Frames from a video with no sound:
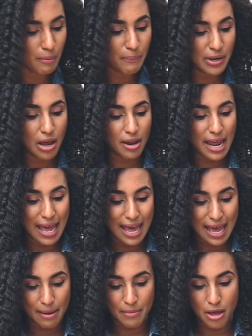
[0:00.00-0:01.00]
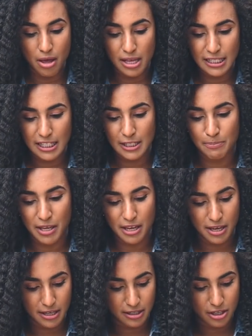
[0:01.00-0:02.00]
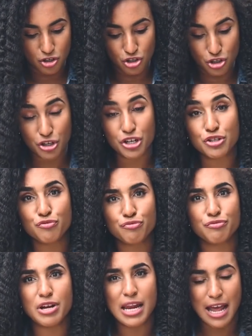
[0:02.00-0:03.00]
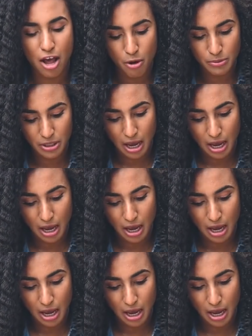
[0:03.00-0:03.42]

banana hair masks because the sugars really help to